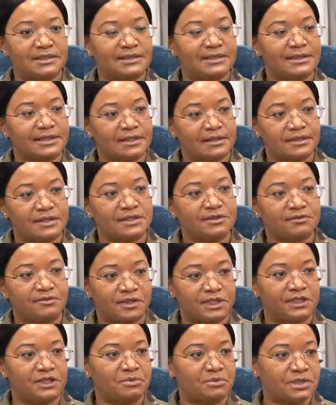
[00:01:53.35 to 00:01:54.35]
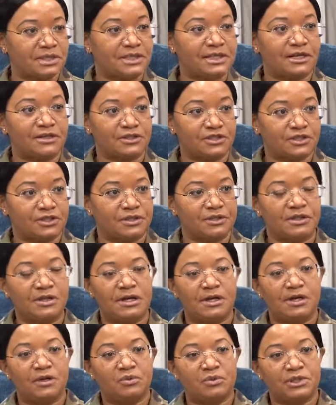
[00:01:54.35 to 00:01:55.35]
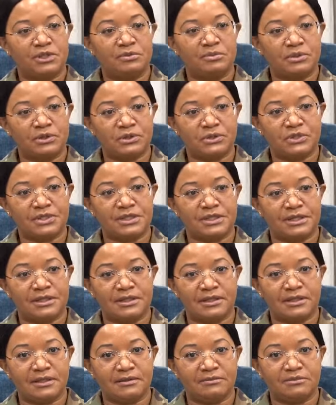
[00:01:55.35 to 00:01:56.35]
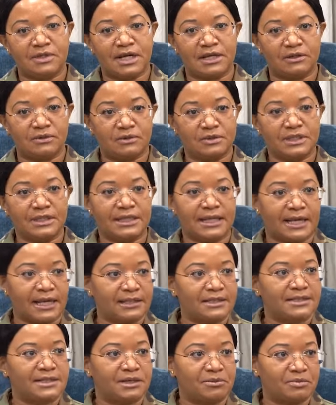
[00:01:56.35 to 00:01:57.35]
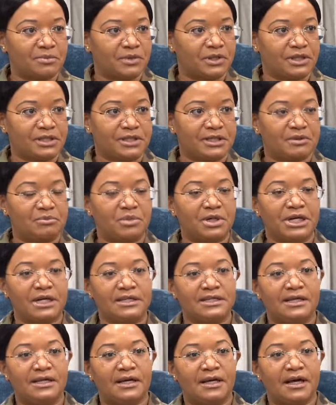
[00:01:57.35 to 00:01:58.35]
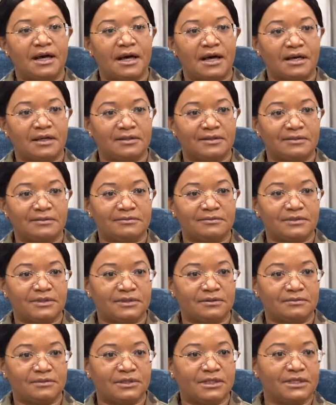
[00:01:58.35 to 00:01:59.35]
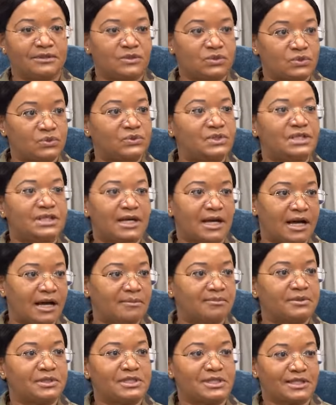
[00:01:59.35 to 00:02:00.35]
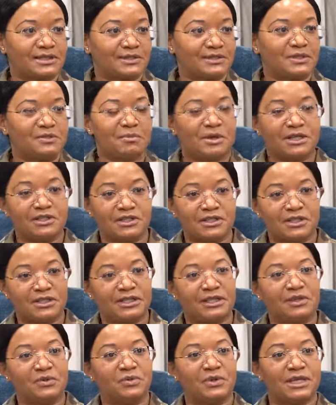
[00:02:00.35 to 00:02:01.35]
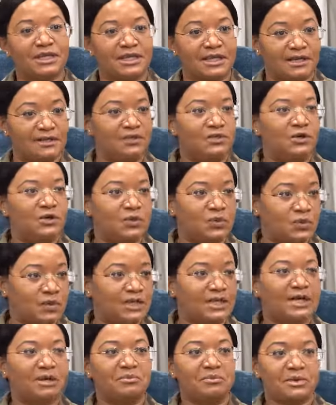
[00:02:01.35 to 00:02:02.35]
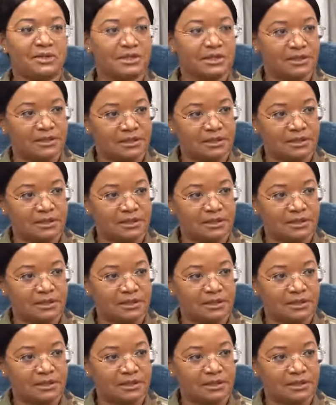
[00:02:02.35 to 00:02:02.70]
the sense of victimization when a person not only lacks empathy, but exudes the opposite, especially when they know what empathy